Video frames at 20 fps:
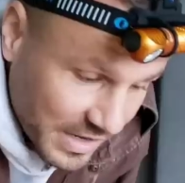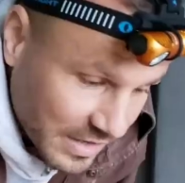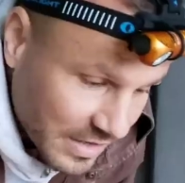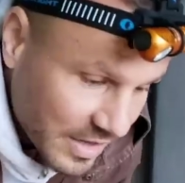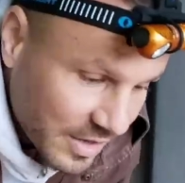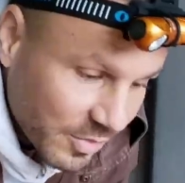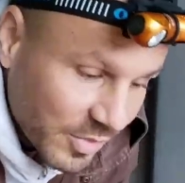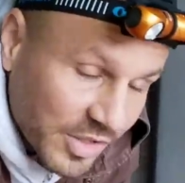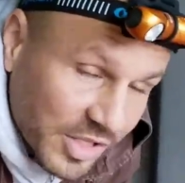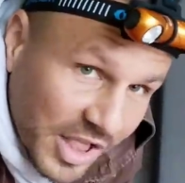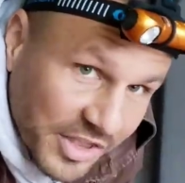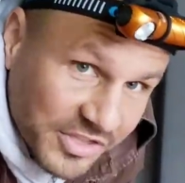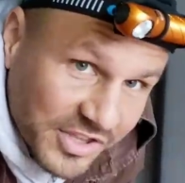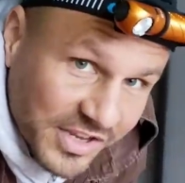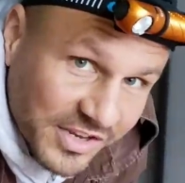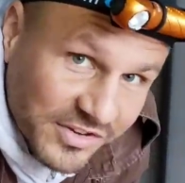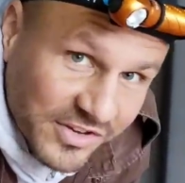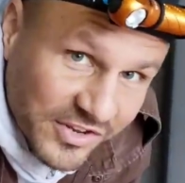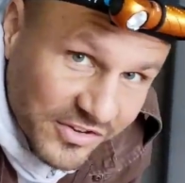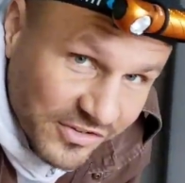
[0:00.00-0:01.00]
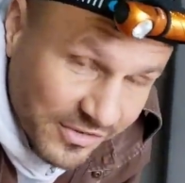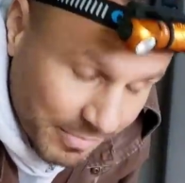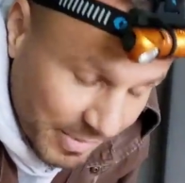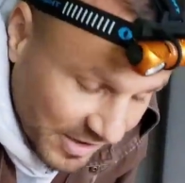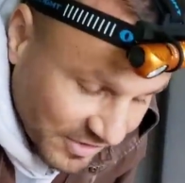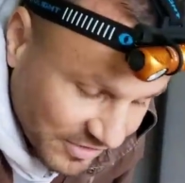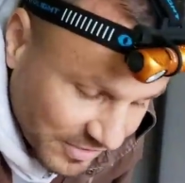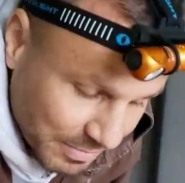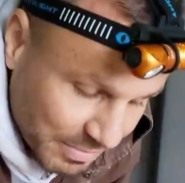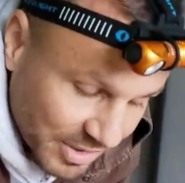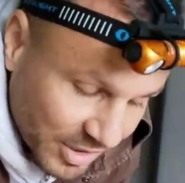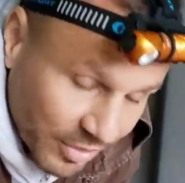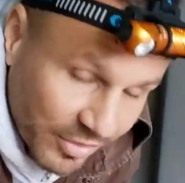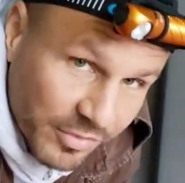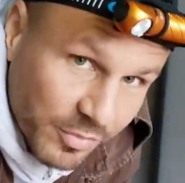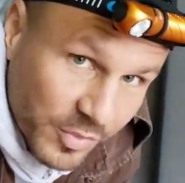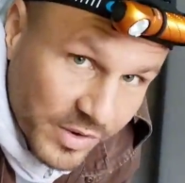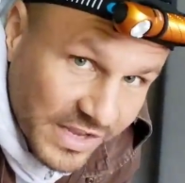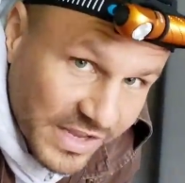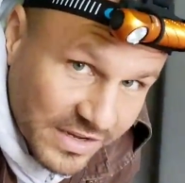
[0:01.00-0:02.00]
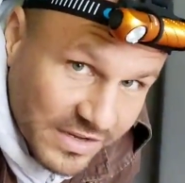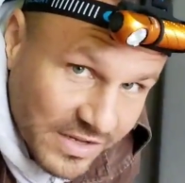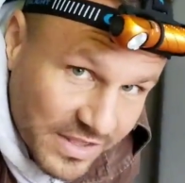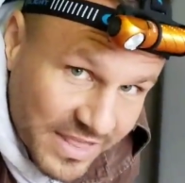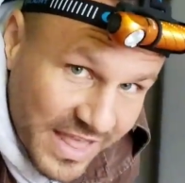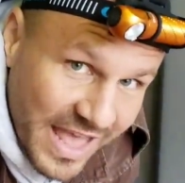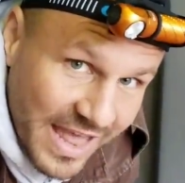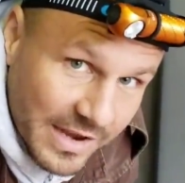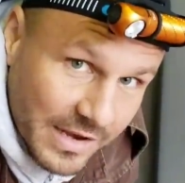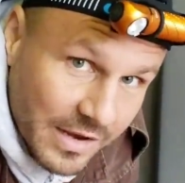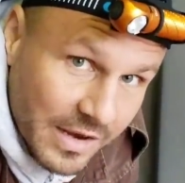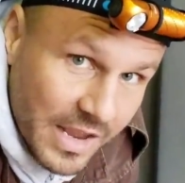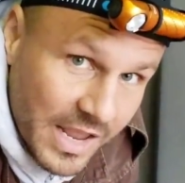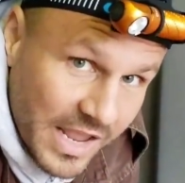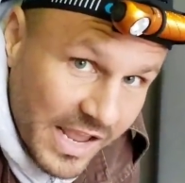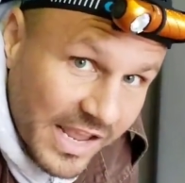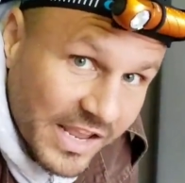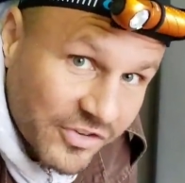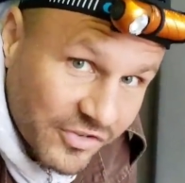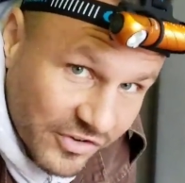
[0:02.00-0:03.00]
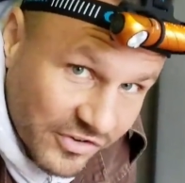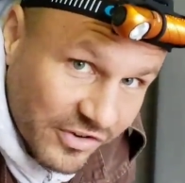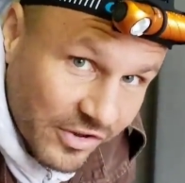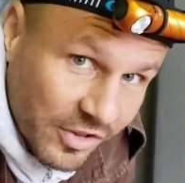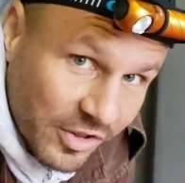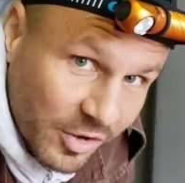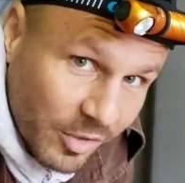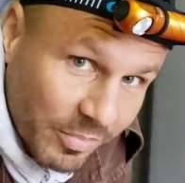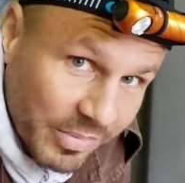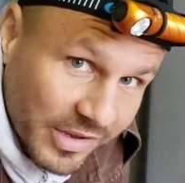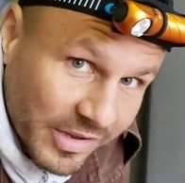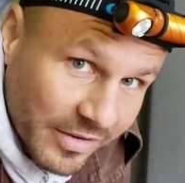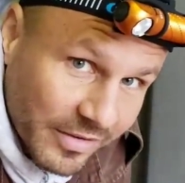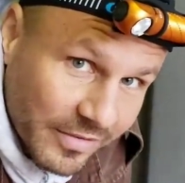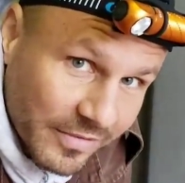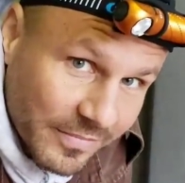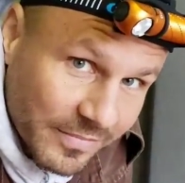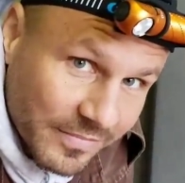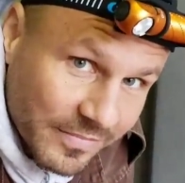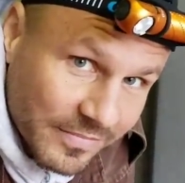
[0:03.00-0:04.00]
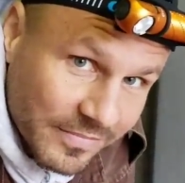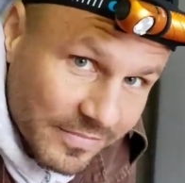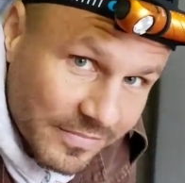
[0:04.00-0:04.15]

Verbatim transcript: wait, we let the anticipation build. We get to that in just a little bit.